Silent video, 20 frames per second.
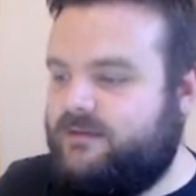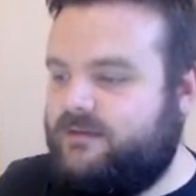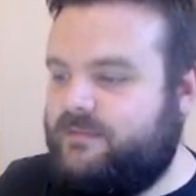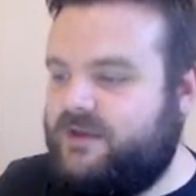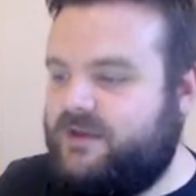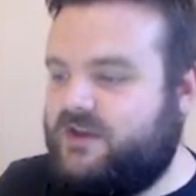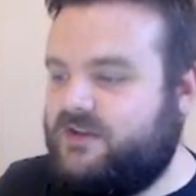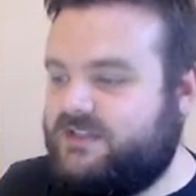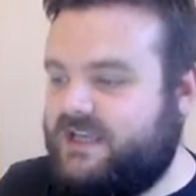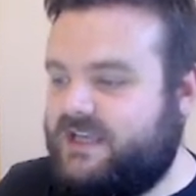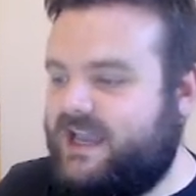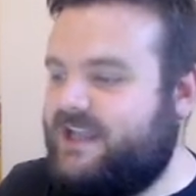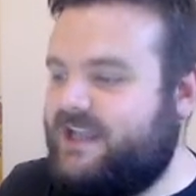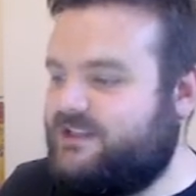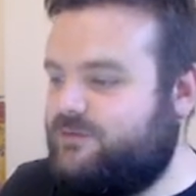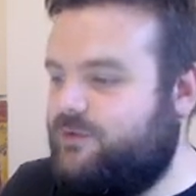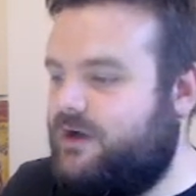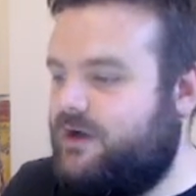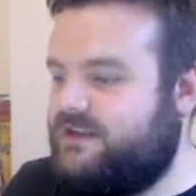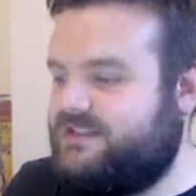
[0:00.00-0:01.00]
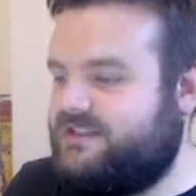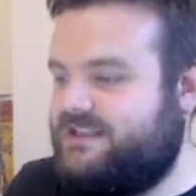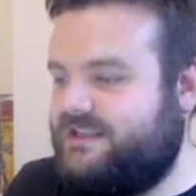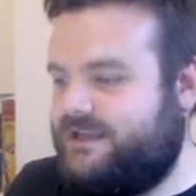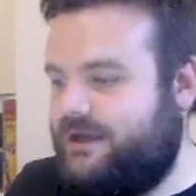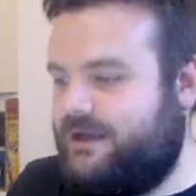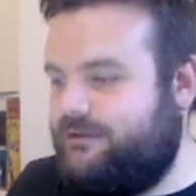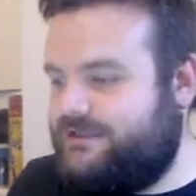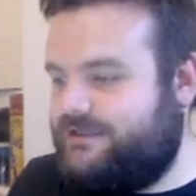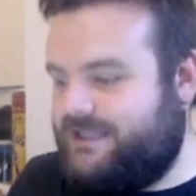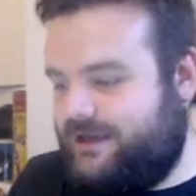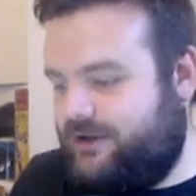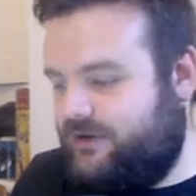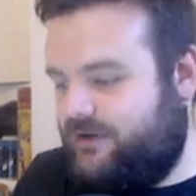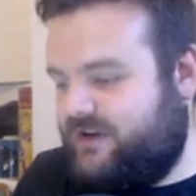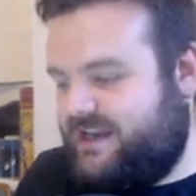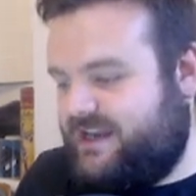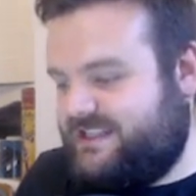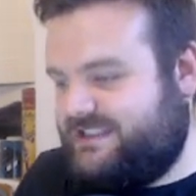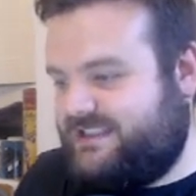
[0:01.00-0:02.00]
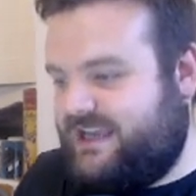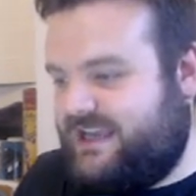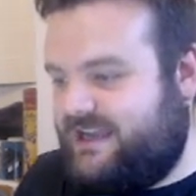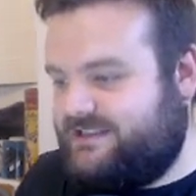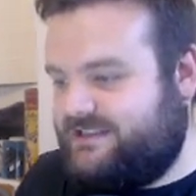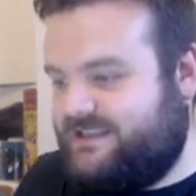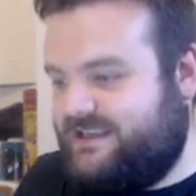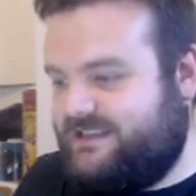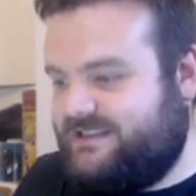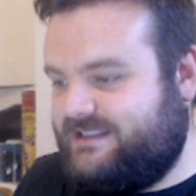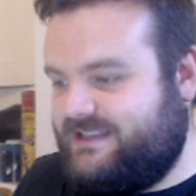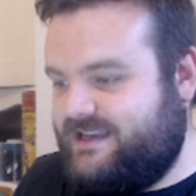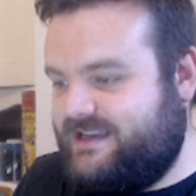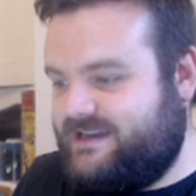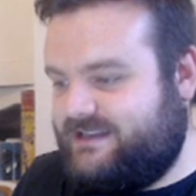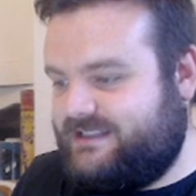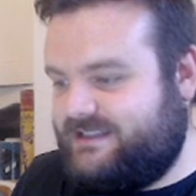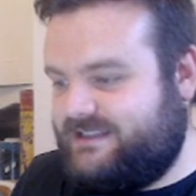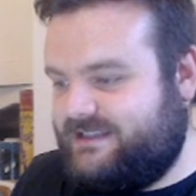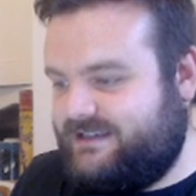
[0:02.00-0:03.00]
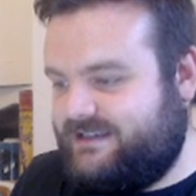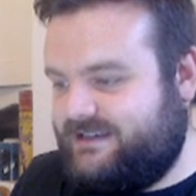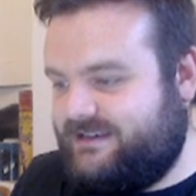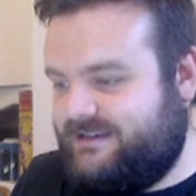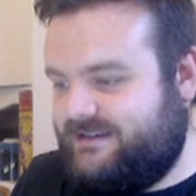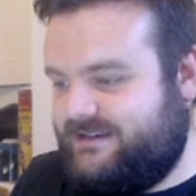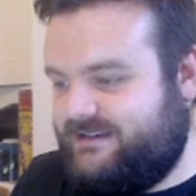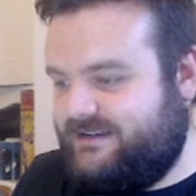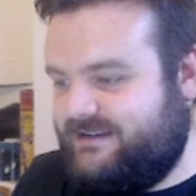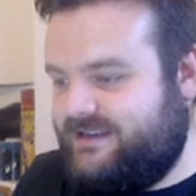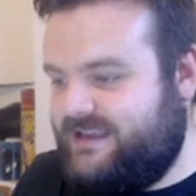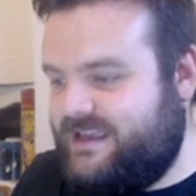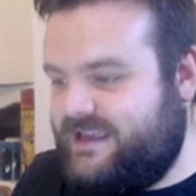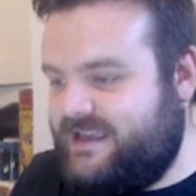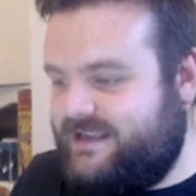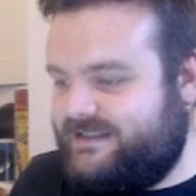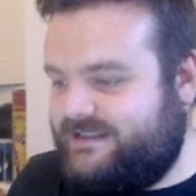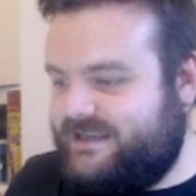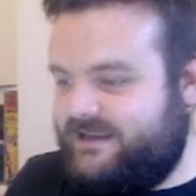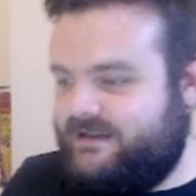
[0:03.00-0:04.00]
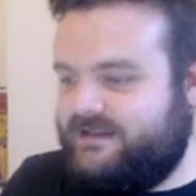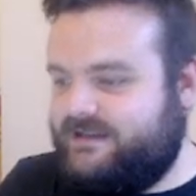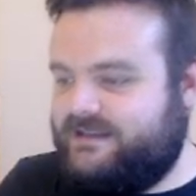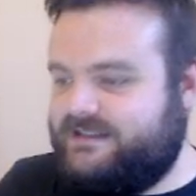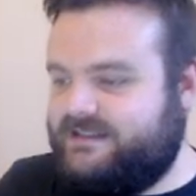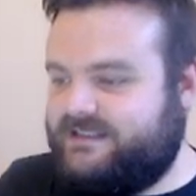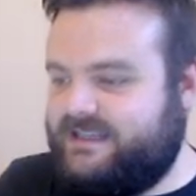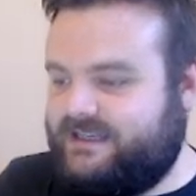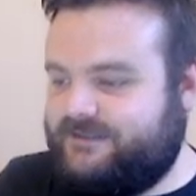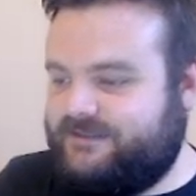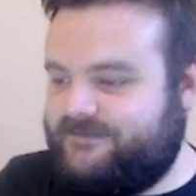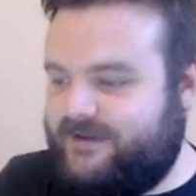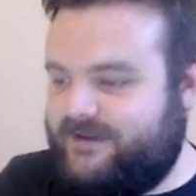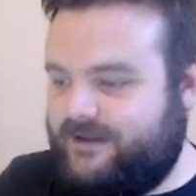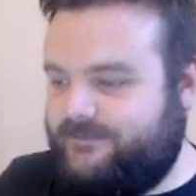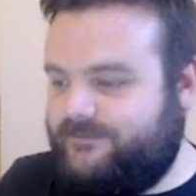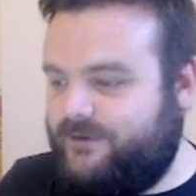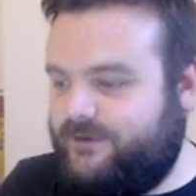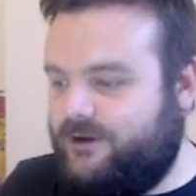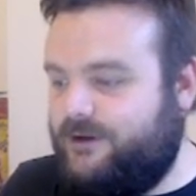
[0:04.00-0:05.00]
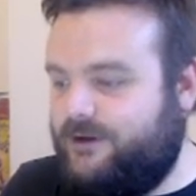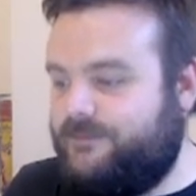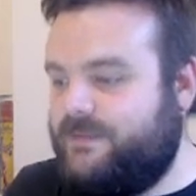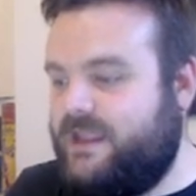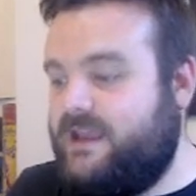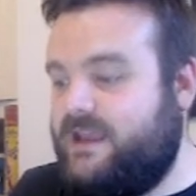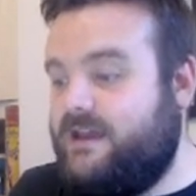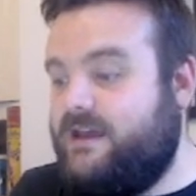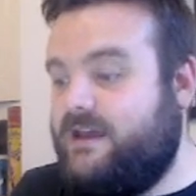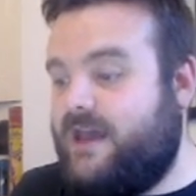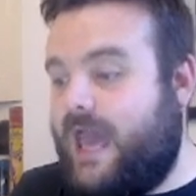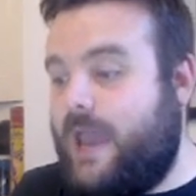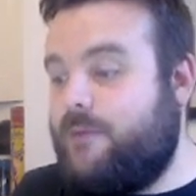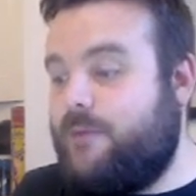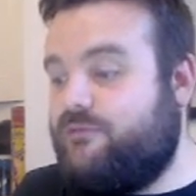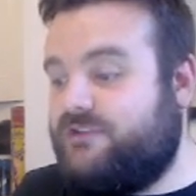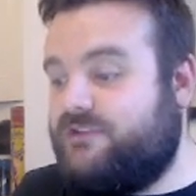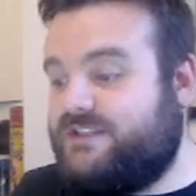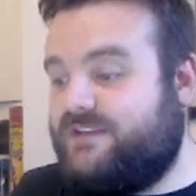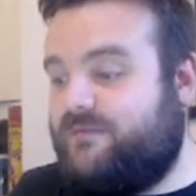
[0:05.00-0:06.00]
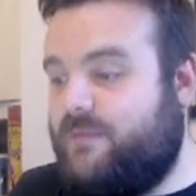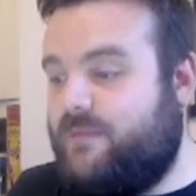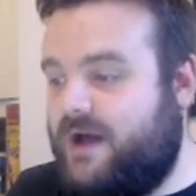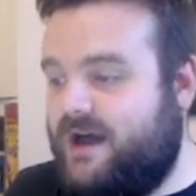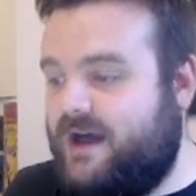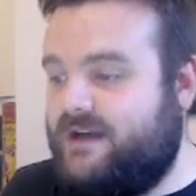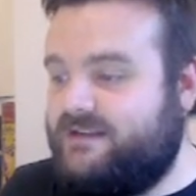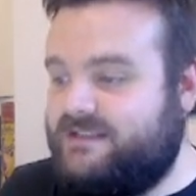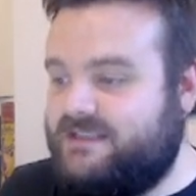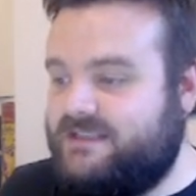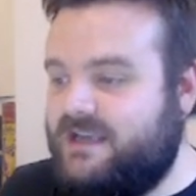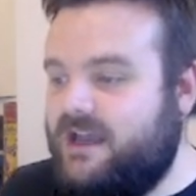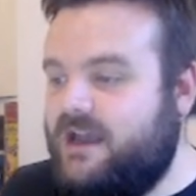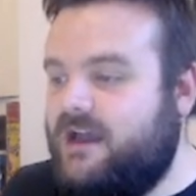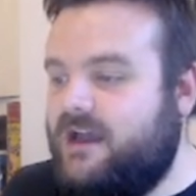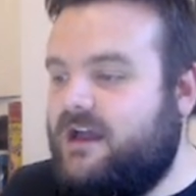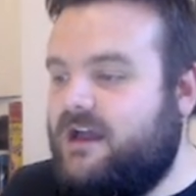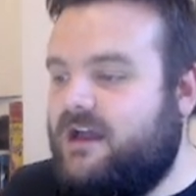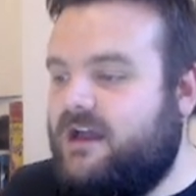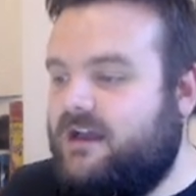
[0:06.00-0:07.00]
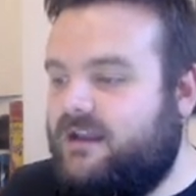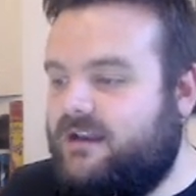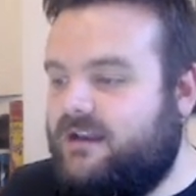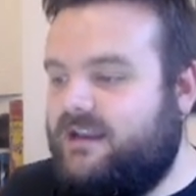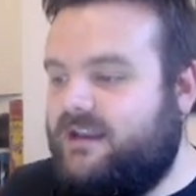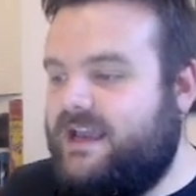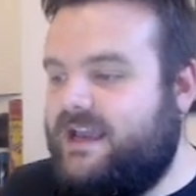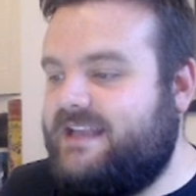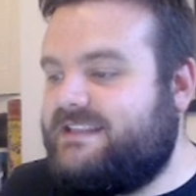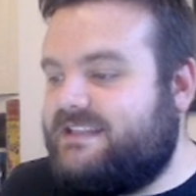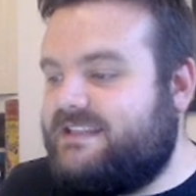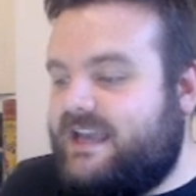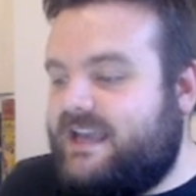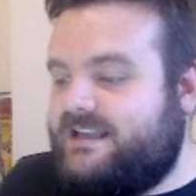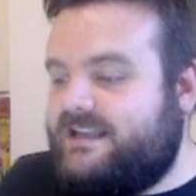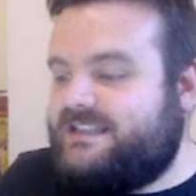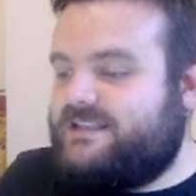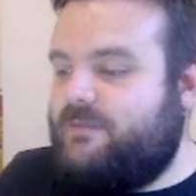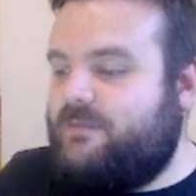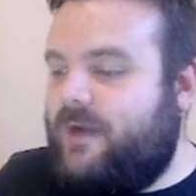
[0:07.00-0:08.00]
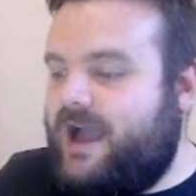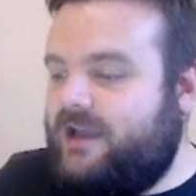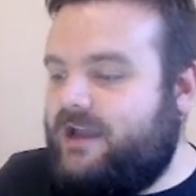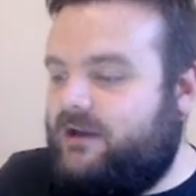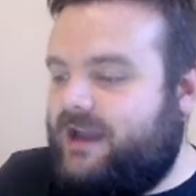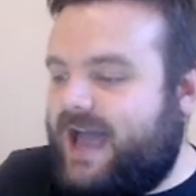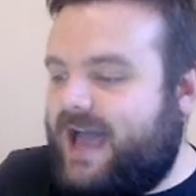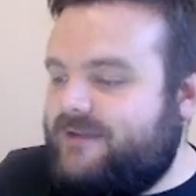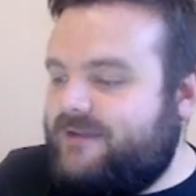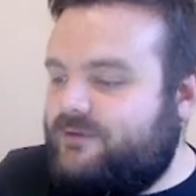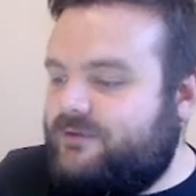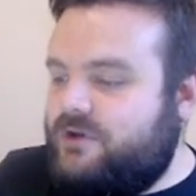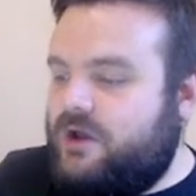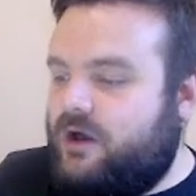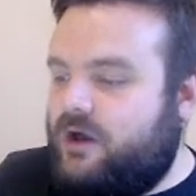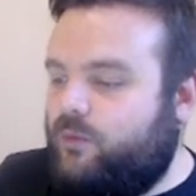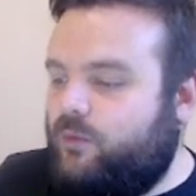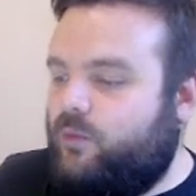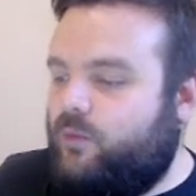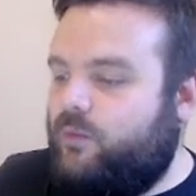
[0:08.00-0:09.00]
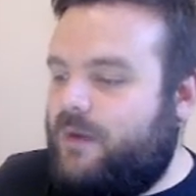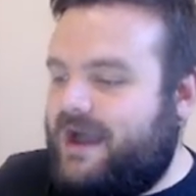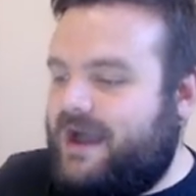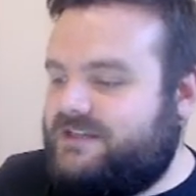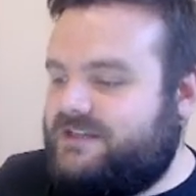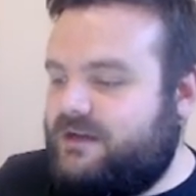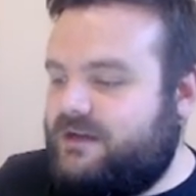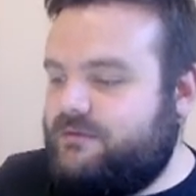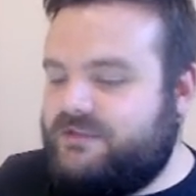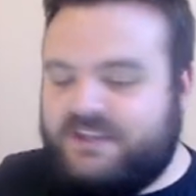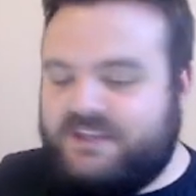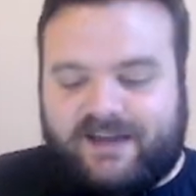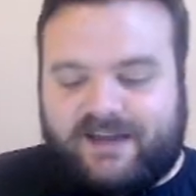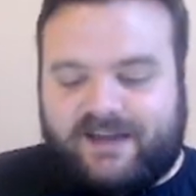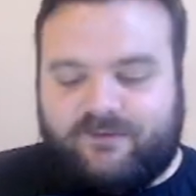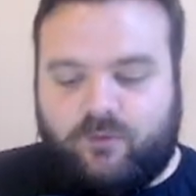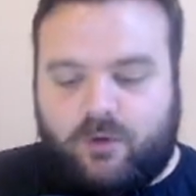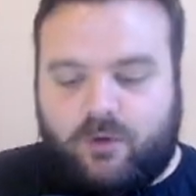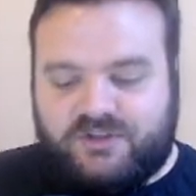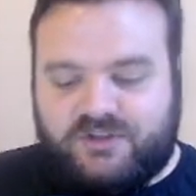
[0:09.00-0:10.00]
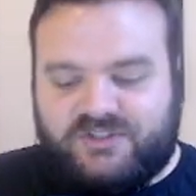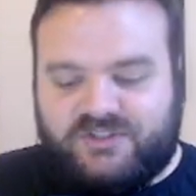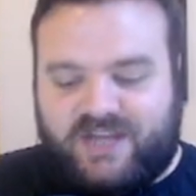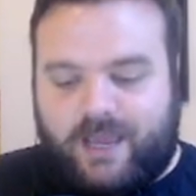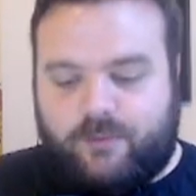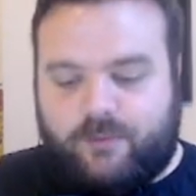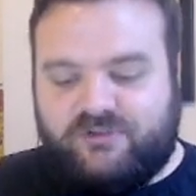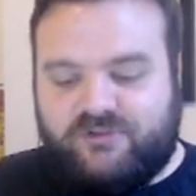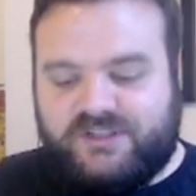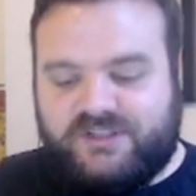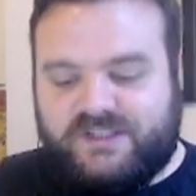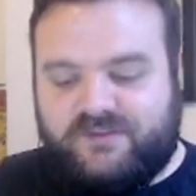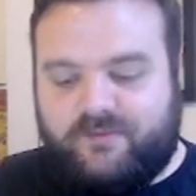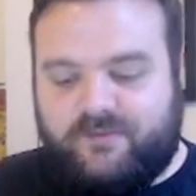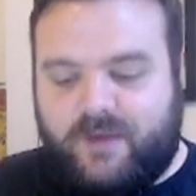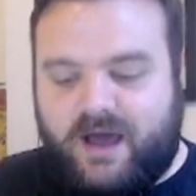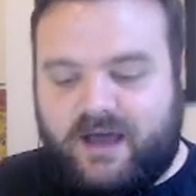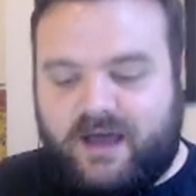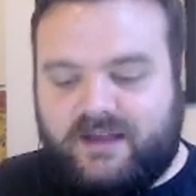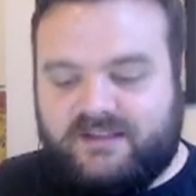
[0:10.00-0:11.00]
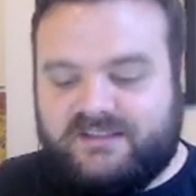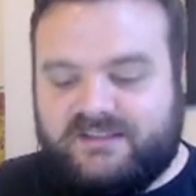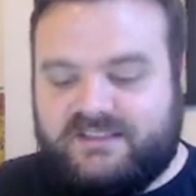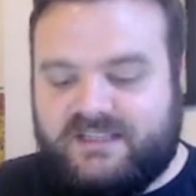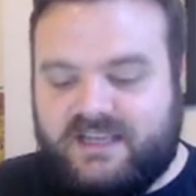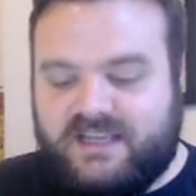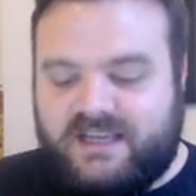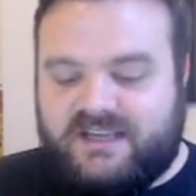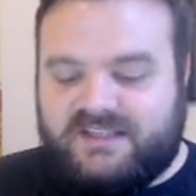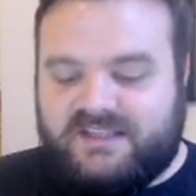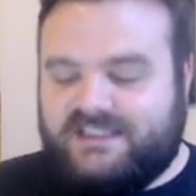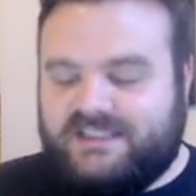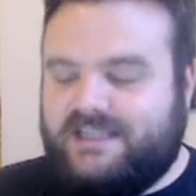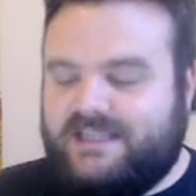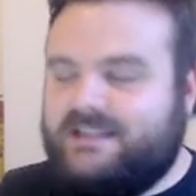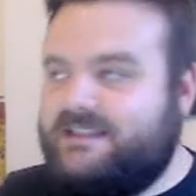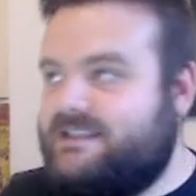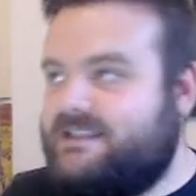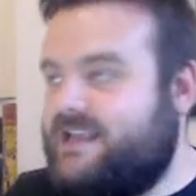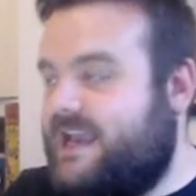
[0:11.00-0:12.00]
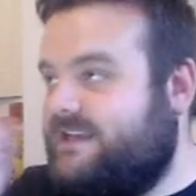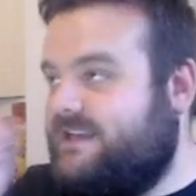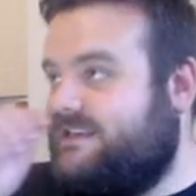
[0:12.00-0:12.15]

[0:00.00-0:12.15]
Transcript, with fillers: because it gets worse as it goes along and it starts at a 6. Easy. 654. Empress of Mars. It's like Smile. I've not, I don't think I've watched Empress of Mars since I